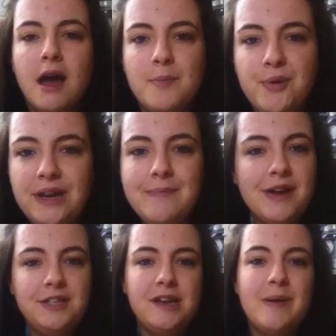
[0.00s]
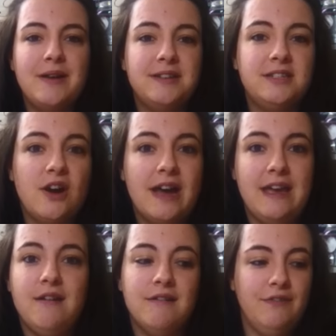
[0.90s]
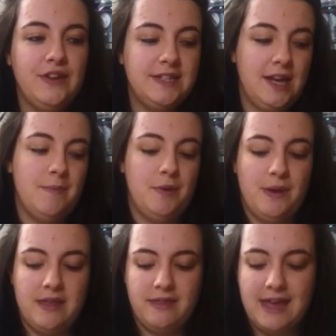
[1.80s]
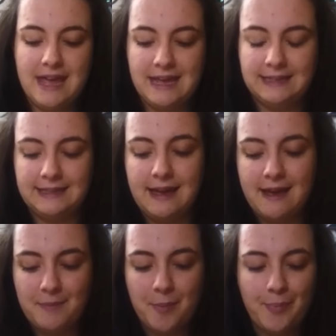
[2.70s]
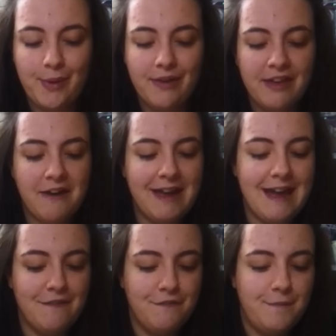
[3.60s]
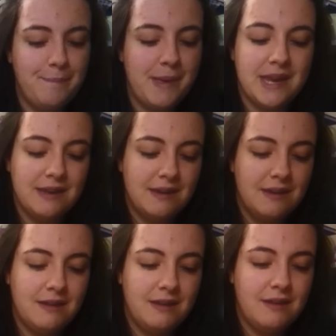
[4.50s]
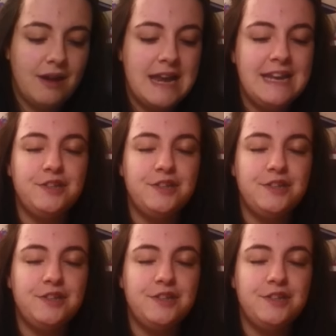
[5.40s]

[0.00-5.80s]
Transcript: I'm pretty much about to die of excitement with, is a book that I